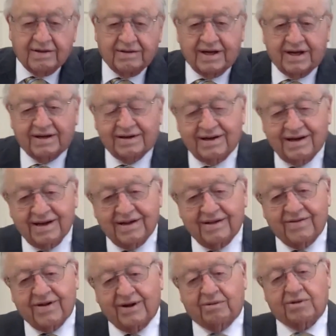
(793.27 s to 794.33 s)
then
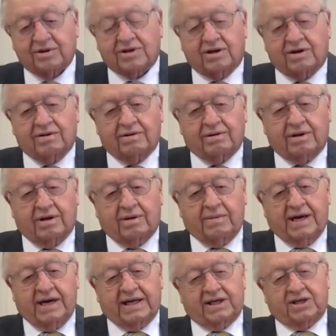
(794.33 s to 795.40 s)
there was a
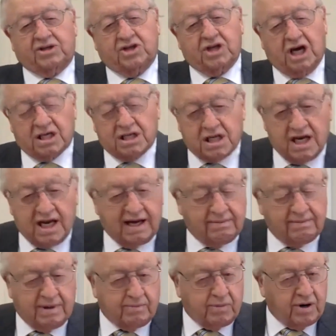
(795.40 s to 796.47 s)
man that's just
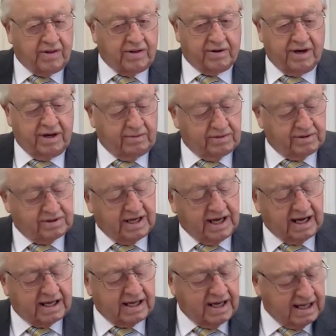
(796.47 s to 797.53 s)
like my brother. He was,
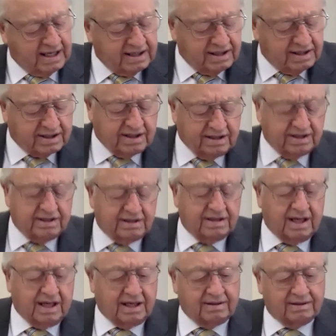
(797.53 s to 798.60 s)
I just could
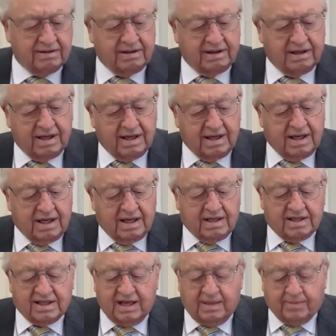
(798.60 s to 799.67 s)
not
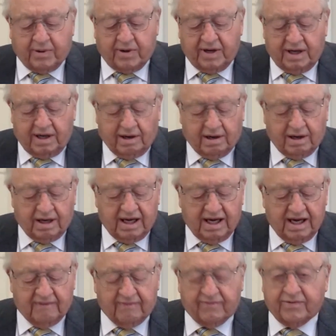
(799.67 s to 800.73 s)
separate hardly
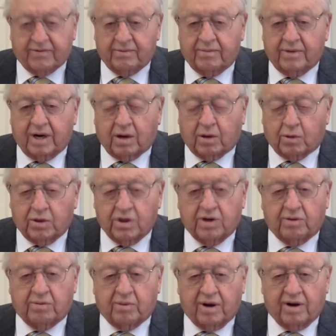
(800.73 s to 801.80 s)
him from a
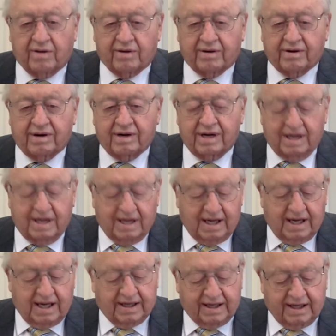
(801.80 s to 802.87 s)
real brother.
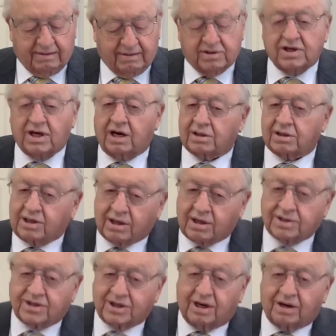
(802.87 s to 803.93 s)
And that was John
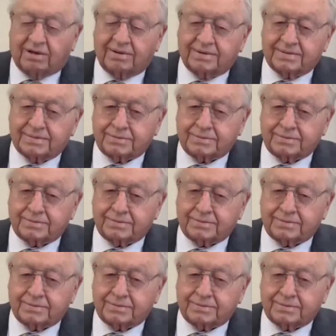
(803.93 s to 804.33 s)
Kershaw.